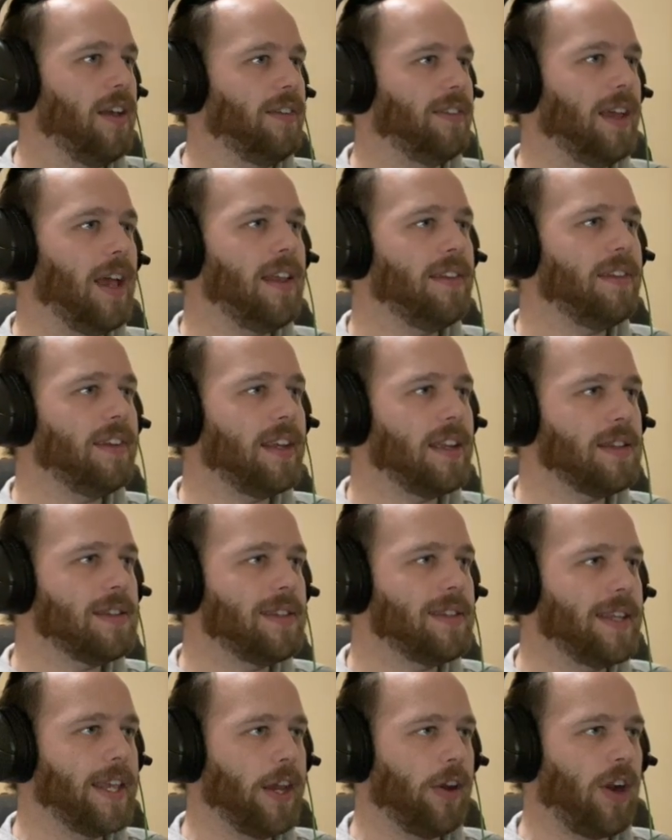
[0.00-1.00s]
So as you can
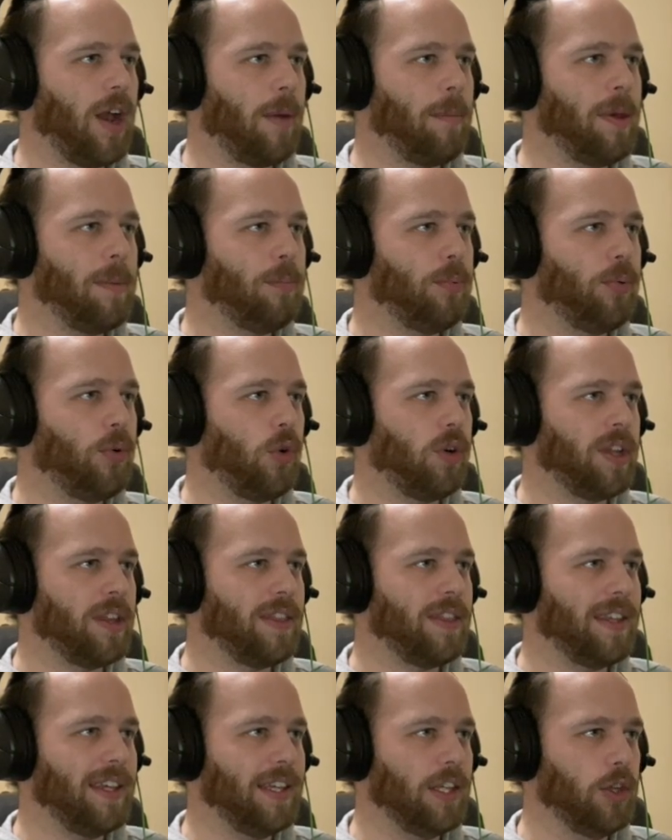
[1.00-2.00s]
see here, I'm
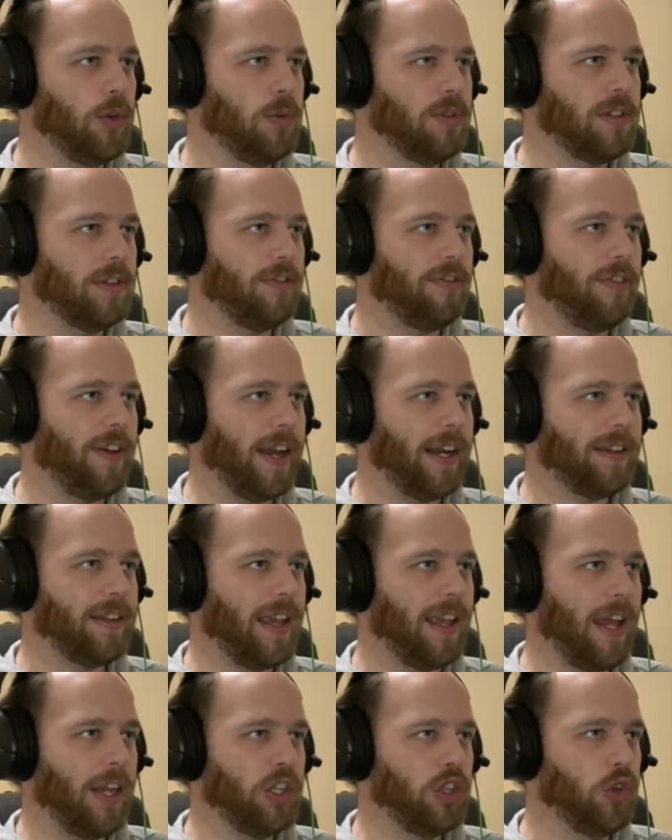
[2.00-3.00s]
importing the useEffect
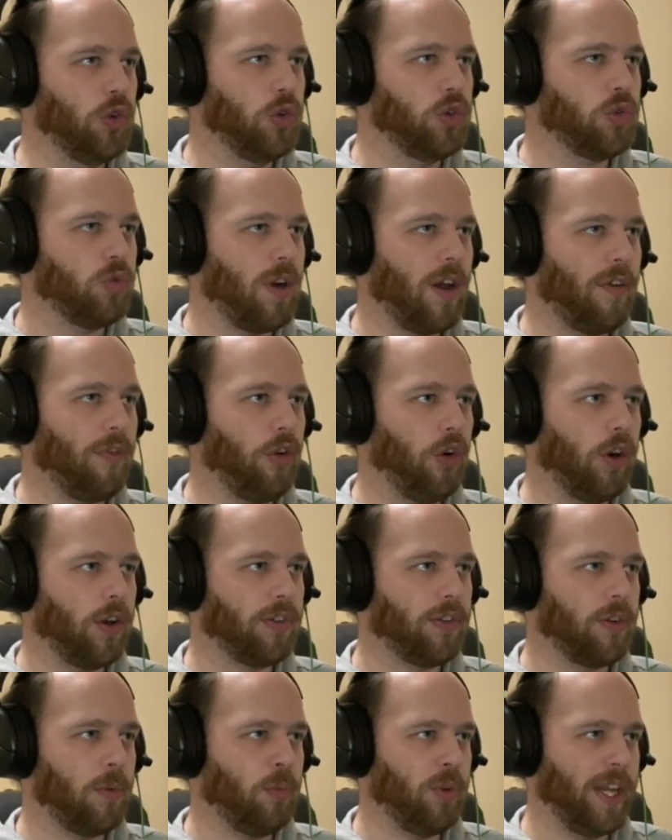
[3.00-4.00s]
and useRef
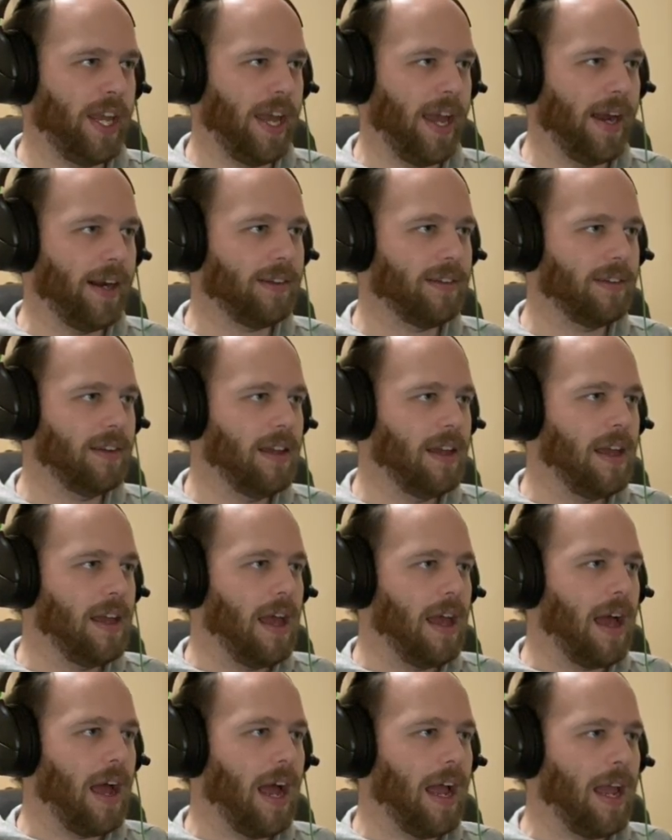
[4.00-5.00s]
hooks from React.
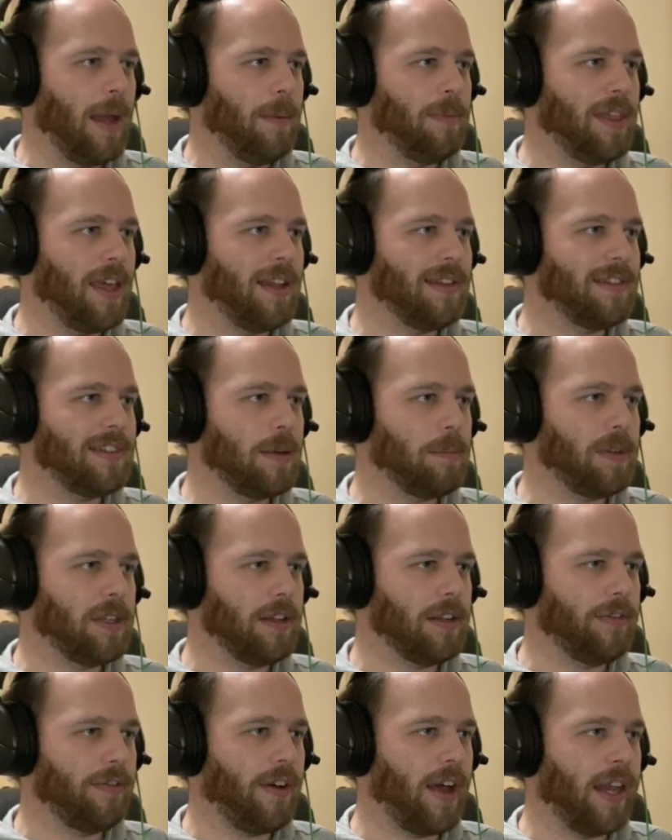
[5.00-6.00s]
I am then simply
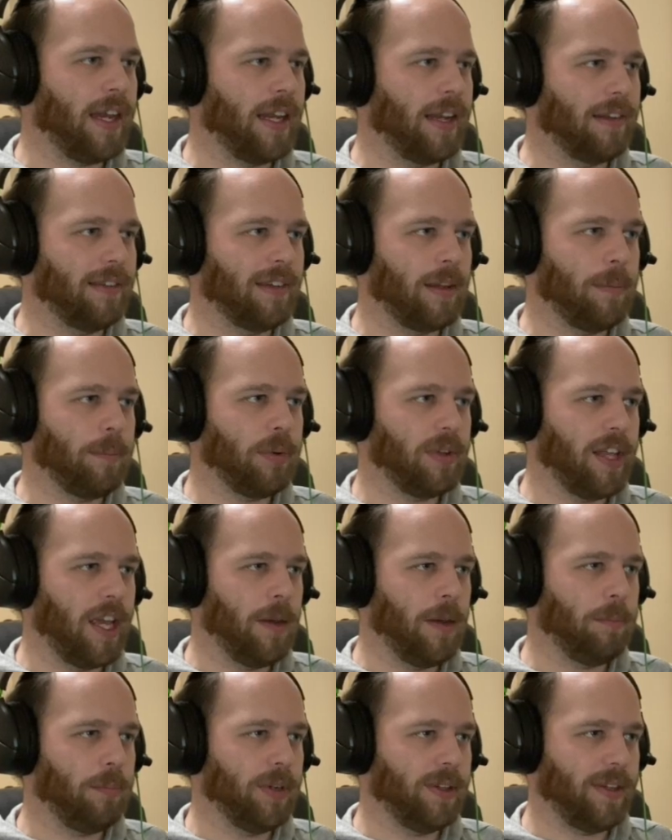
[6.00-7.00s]
defining a simple
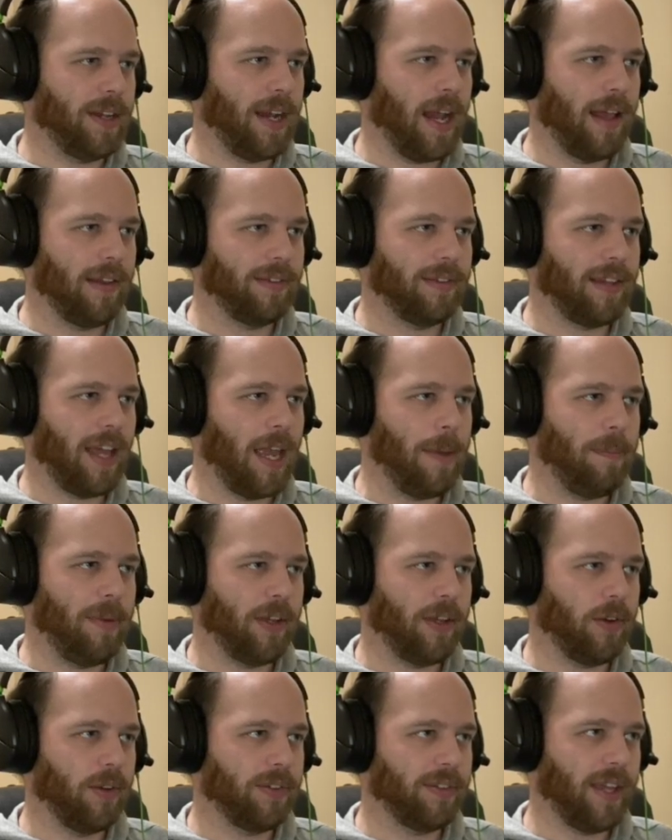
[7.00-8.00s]
input that has type
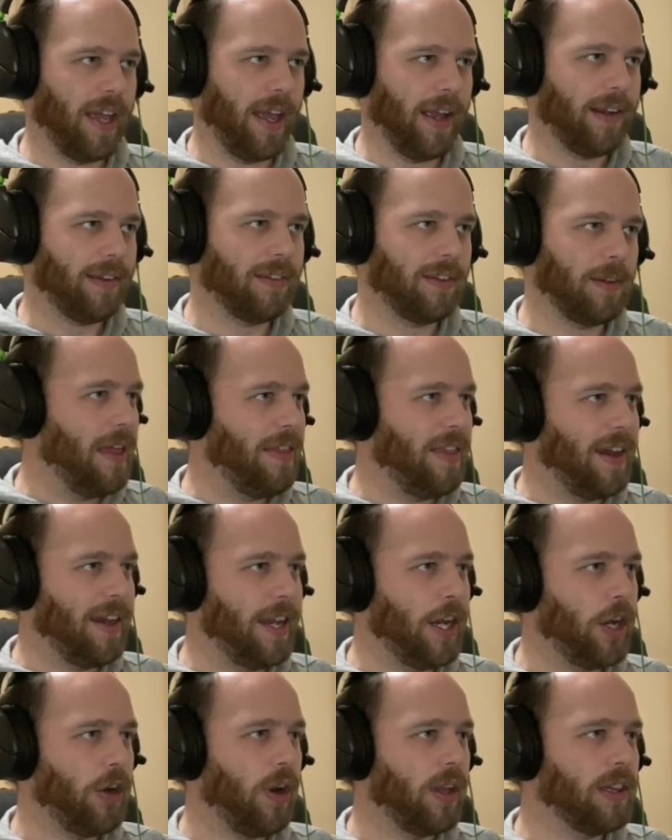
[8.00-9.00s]
equals text. And then
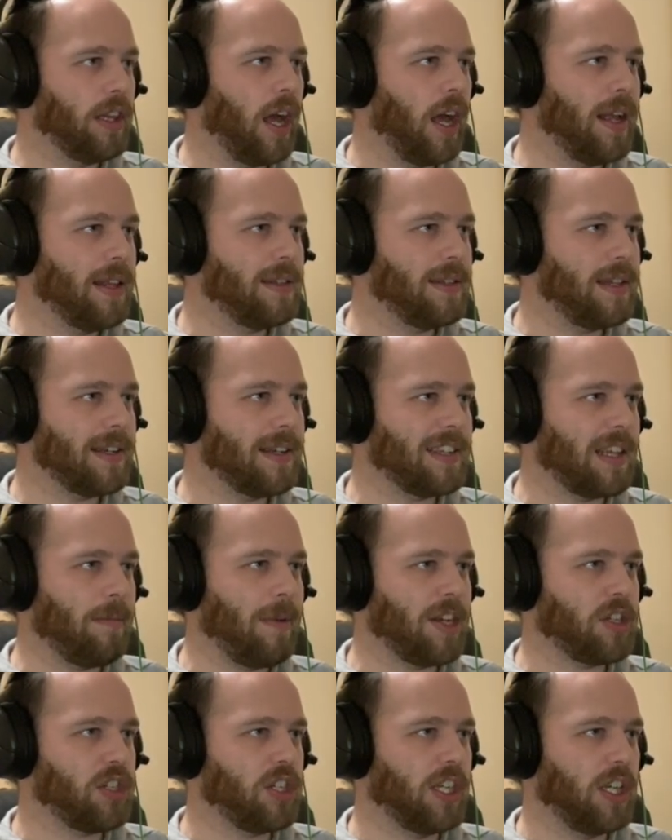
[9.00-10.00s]
here on line 6,
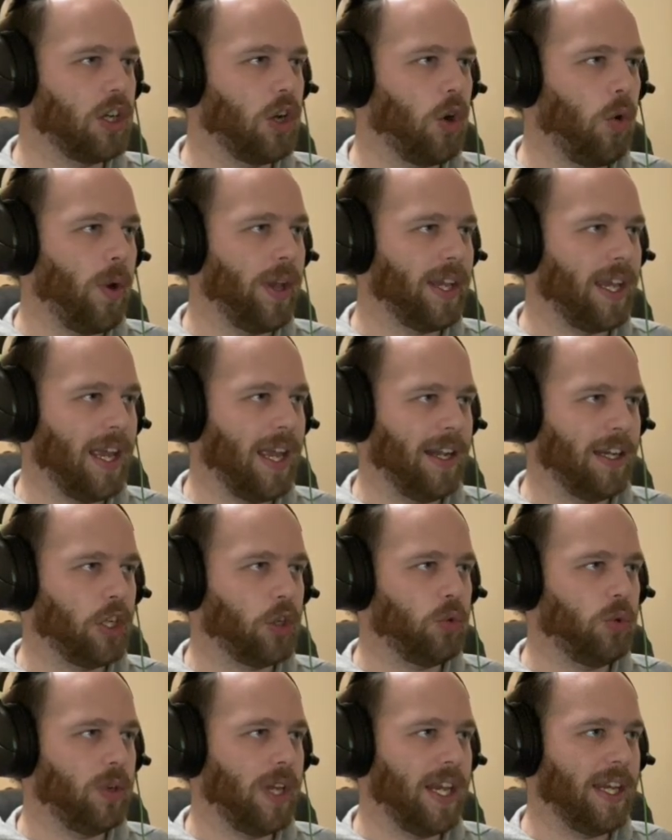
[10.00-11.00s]
I'm actually going and
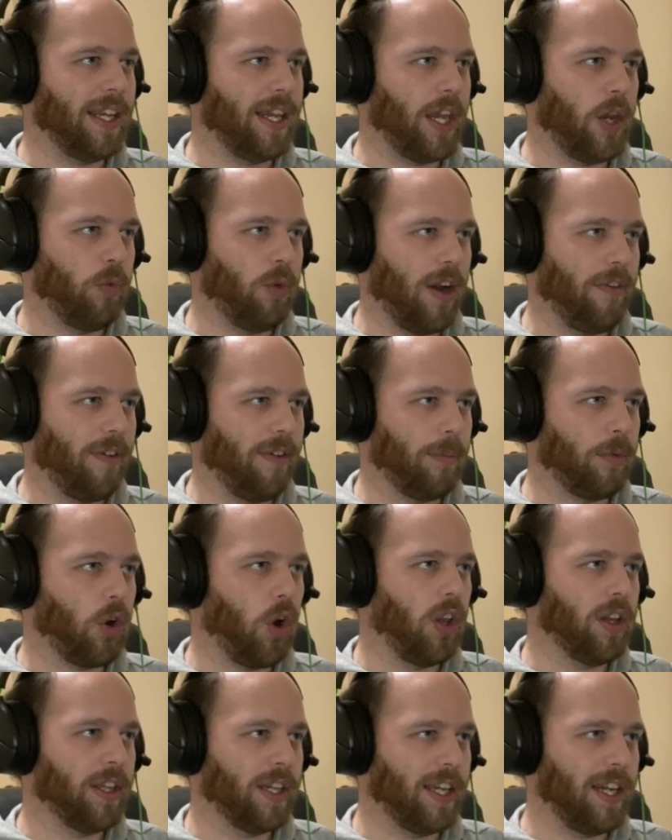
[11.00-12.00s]
creating a ref. I'm
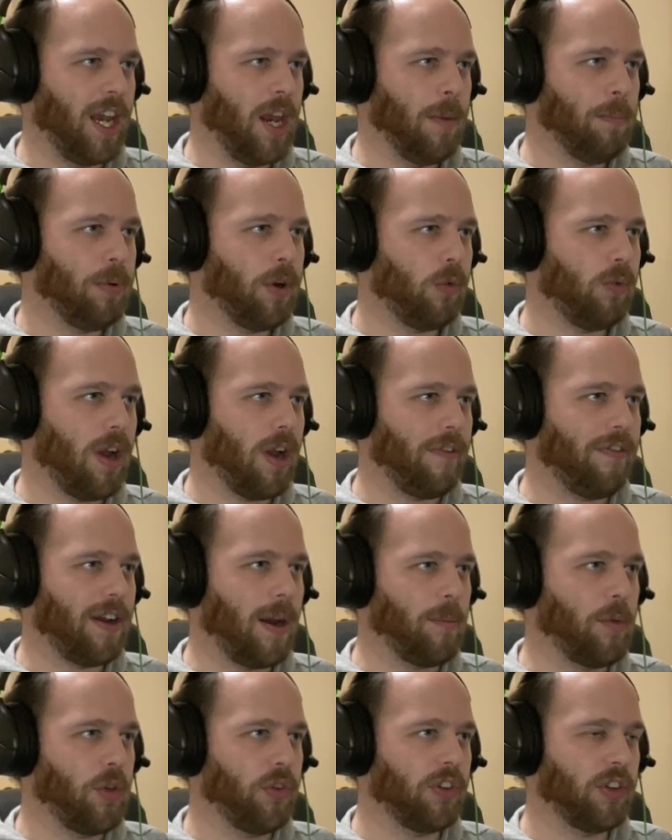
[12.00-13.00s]
calling it input ref,
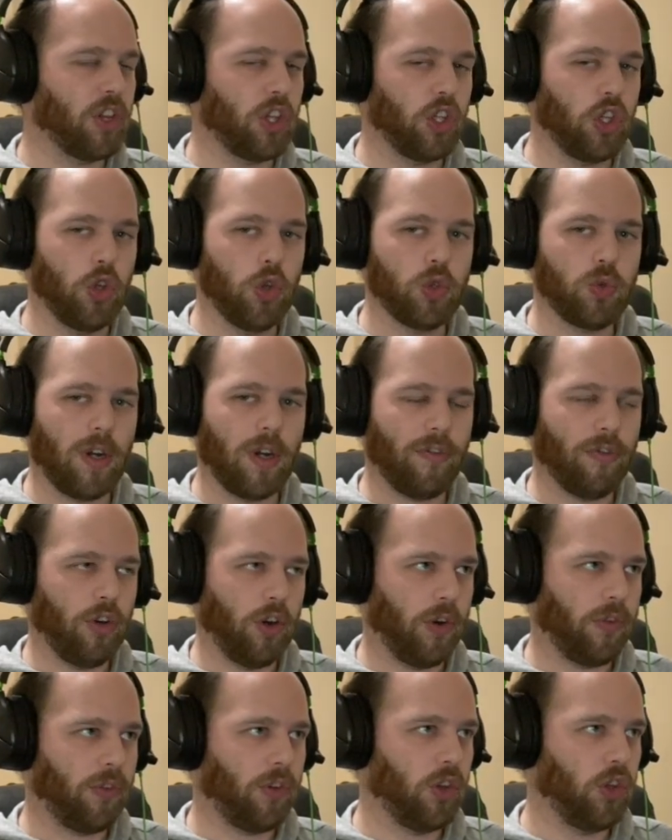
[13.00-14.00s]
and I'm using the useRef
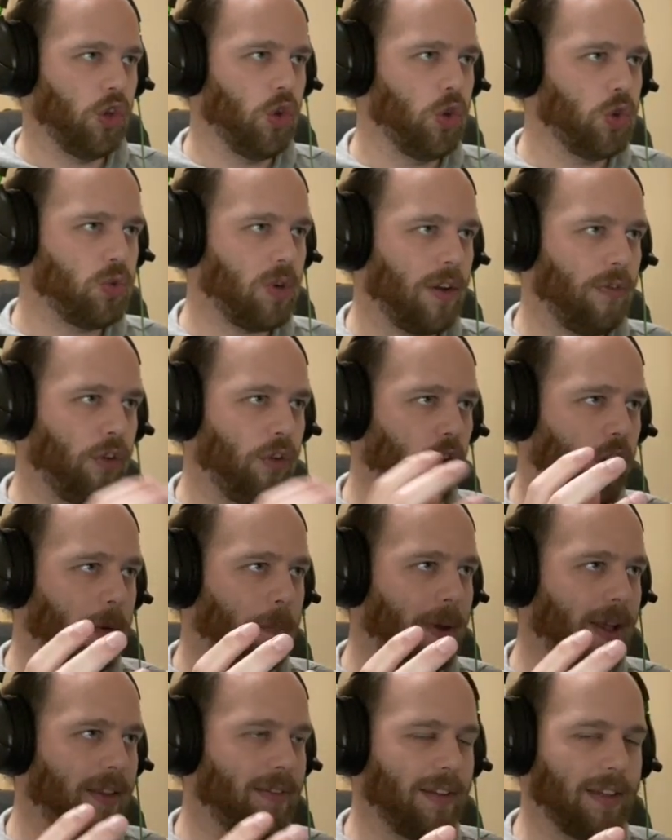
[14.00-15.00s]
hook. So useRef
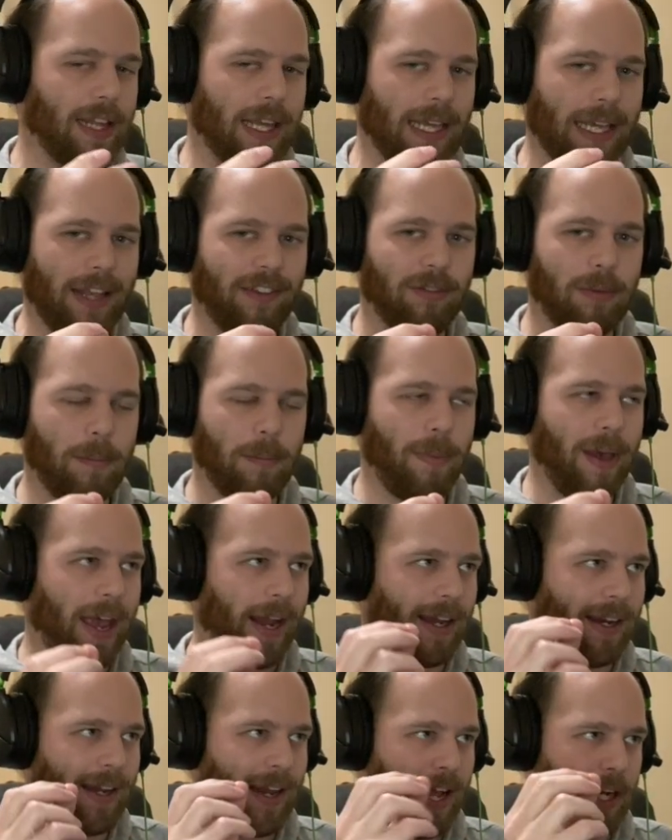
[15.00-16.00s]
hook basically gives me
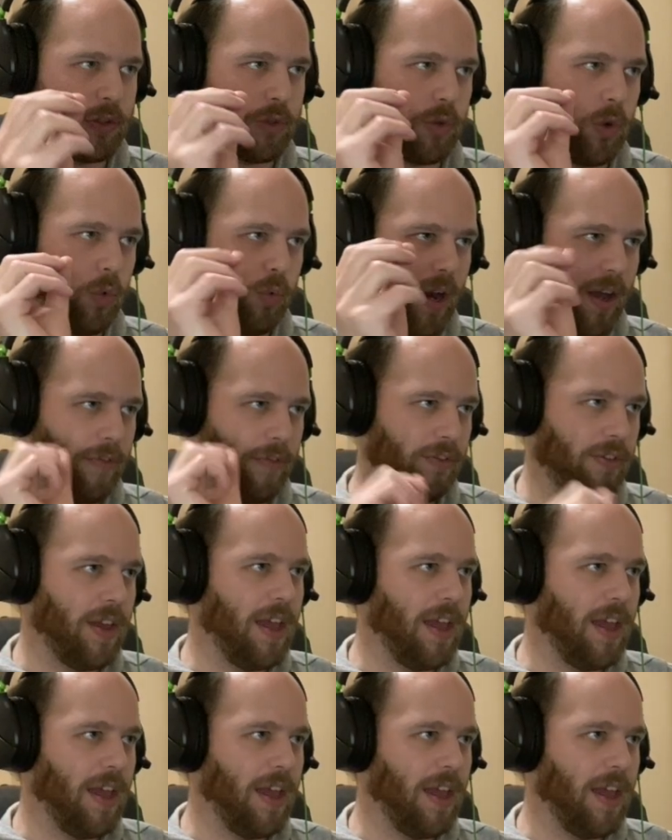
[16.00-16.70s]
back an actual ref.